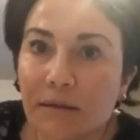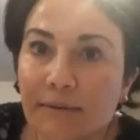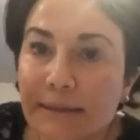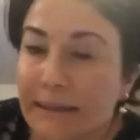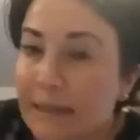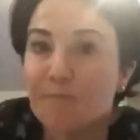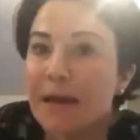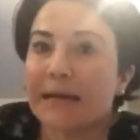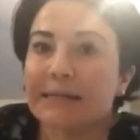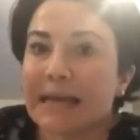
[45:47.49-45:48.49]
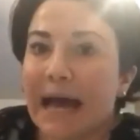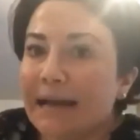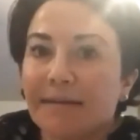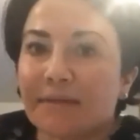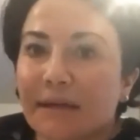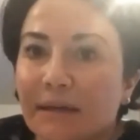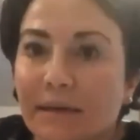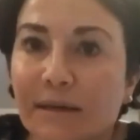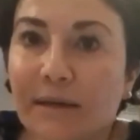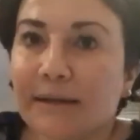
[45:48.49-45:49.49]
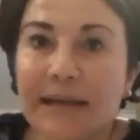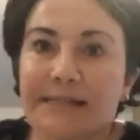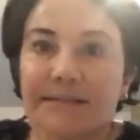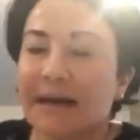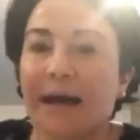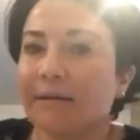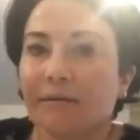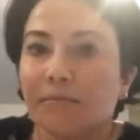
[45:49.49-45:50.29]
didn't make us anything less than